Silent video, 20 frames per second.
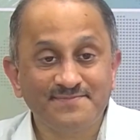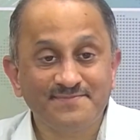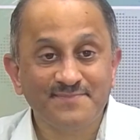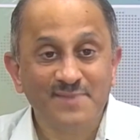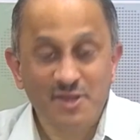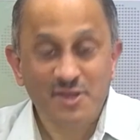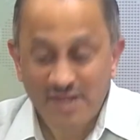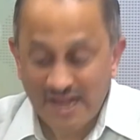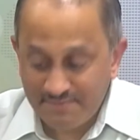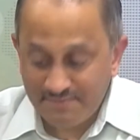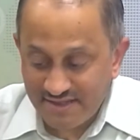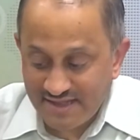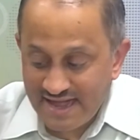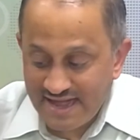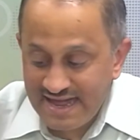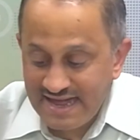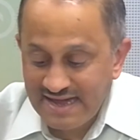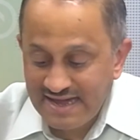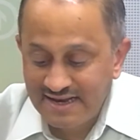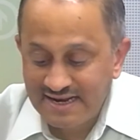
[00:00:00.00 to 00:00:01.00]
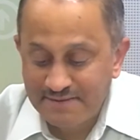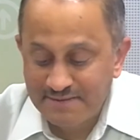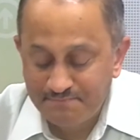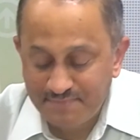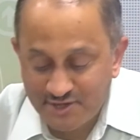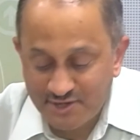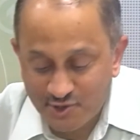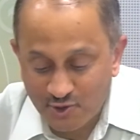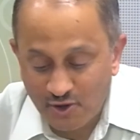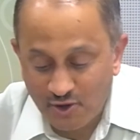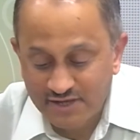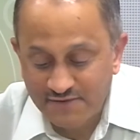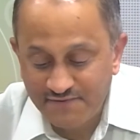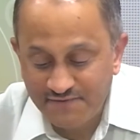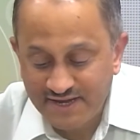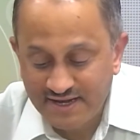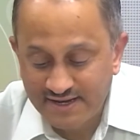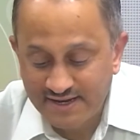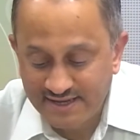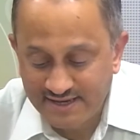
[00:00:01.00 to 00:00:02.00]
So, I am saying, let me draw the
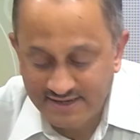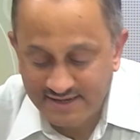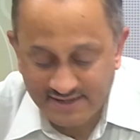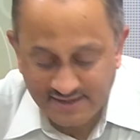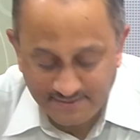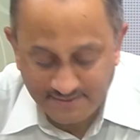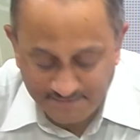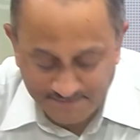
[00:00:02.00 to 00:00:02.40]
figure here.